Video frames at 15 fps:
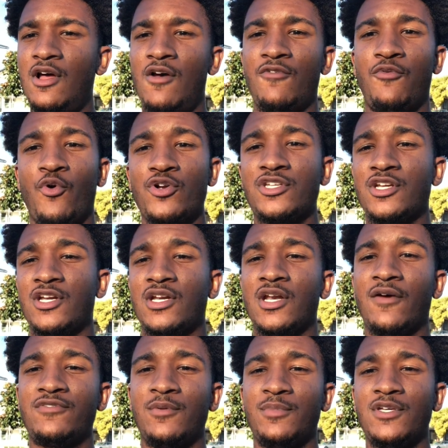fortunate
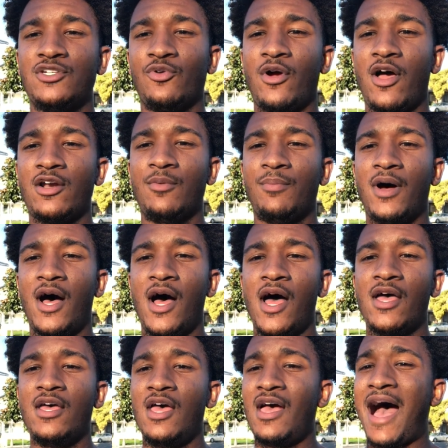enough to be surrounded
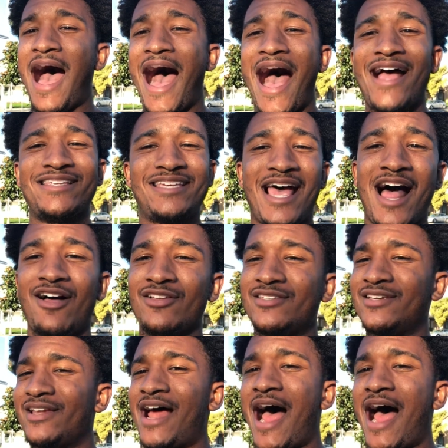by high talented,